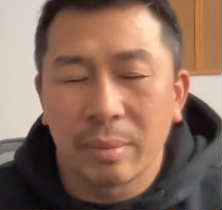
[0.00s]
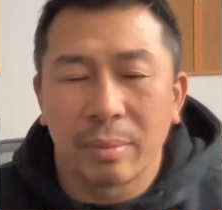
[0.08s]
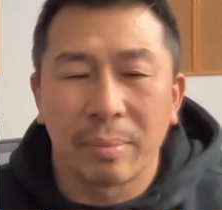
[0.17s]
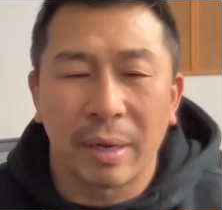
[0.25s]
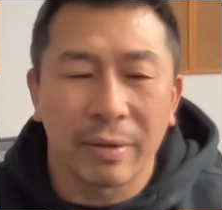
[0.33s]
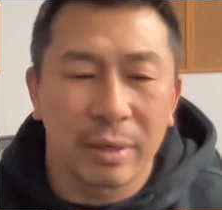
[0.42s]

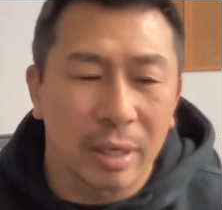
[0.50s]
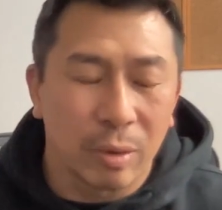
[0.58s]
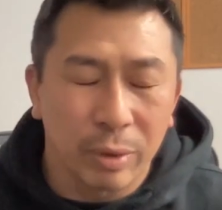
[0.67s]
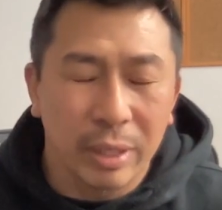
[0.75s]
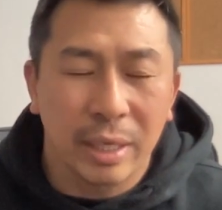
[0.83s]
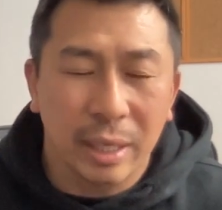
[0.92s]

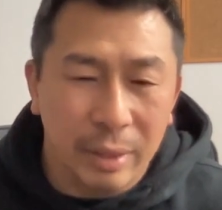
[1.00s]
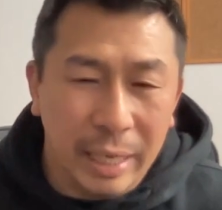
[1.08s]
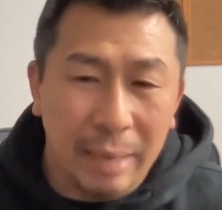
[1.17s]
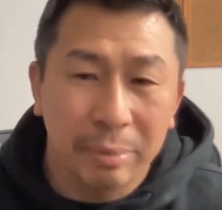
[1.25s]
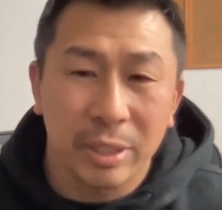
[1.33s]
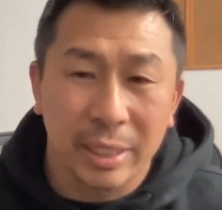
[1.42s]
we
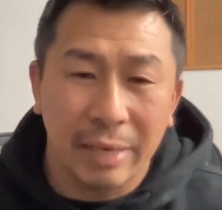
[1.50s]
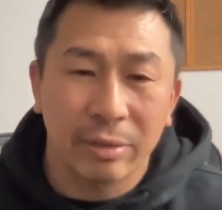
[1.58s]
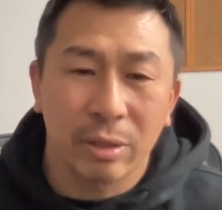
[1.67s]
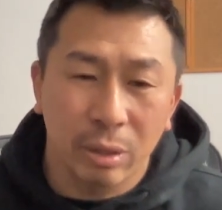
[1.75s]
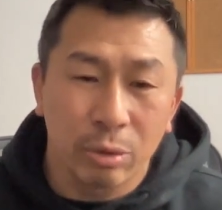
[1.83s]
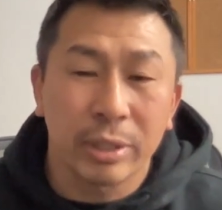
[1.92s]
came to
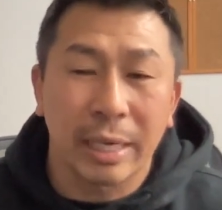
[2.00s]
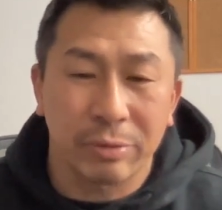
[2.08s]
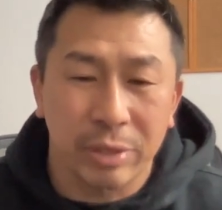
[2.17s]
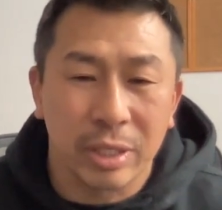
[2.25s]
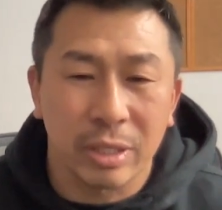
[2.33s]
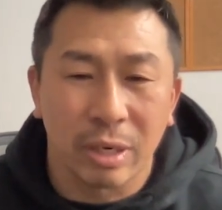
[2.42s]
through San
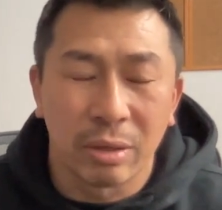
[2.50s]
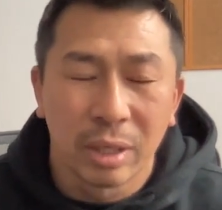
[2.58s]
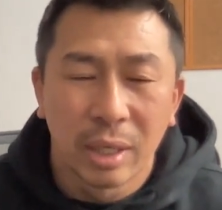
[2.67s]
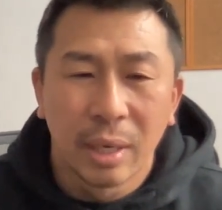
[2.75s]
Francisco,